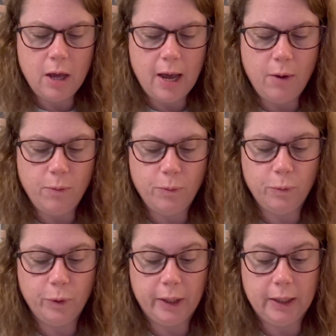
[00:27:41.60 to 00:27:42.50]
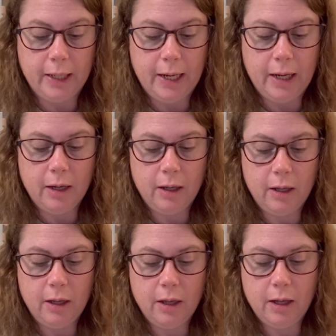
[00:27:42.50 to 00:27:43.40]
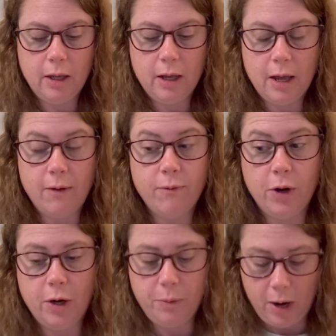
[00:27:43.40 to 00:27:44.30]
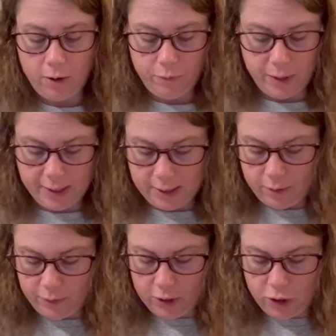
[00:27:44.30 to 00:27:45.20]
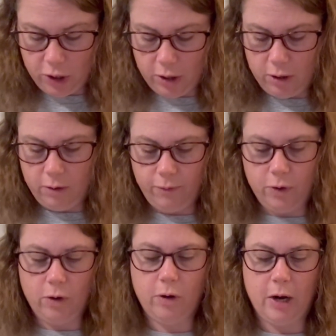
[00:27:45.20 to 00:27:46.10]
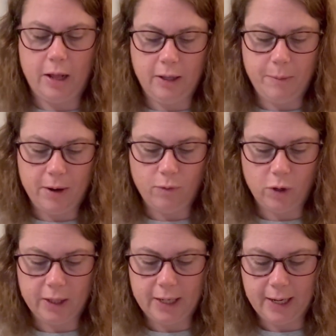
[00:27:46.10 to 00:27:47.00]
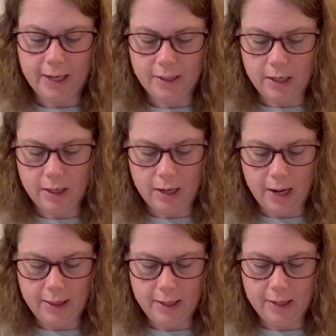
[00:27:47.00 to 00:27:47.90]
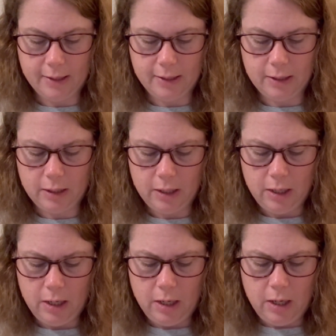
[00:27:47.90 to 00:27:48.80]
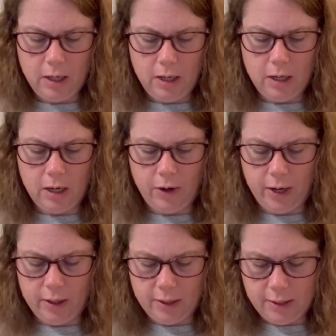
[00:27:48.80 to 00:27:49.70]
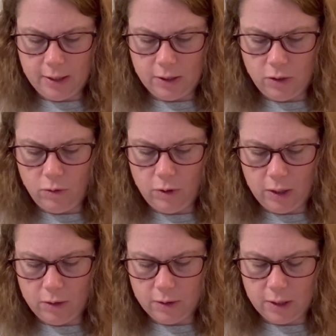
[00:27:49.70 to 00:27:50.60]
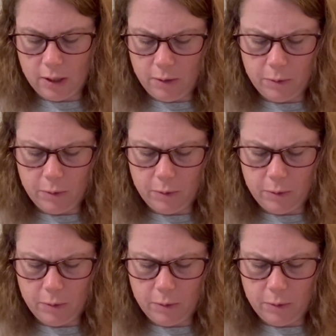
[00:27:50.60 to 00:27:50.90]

I really am very proud of myself this year for the amount of work that I got done on this. All right, this has 2 needles in it.